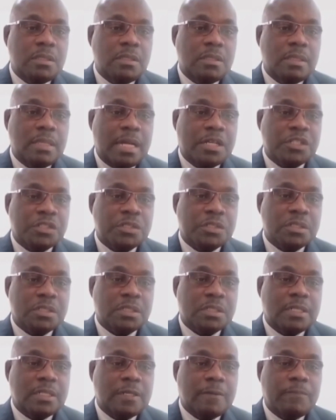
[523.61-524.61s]

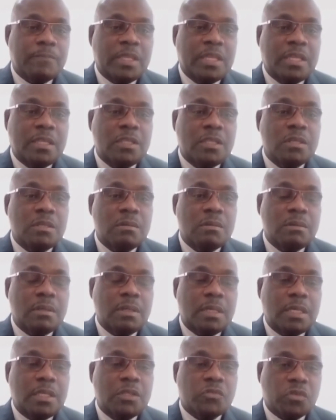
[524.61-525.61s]
national, the
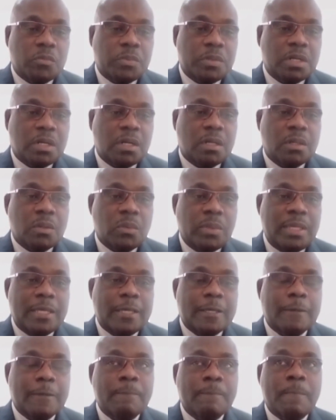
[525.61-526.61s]
Entrepreneurial
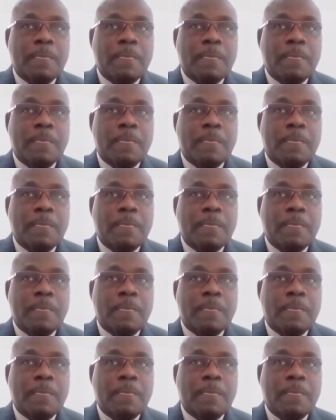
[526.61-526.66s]
Week.